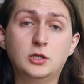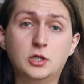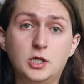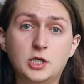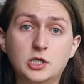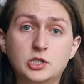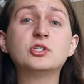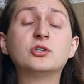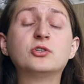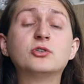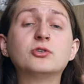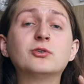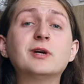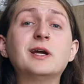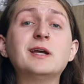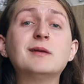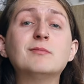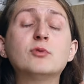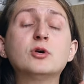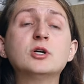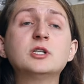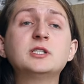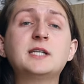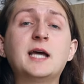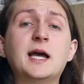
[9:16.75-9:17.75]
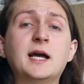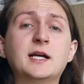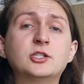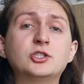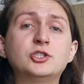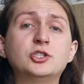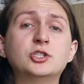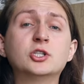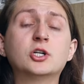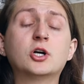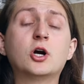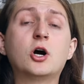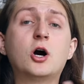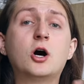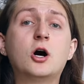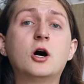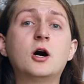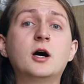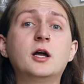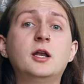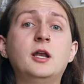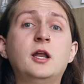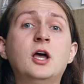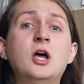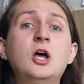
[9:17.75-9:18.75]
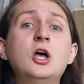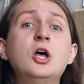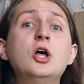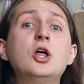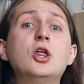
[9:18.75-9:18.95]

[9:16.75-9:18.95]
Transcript: look to create more texture on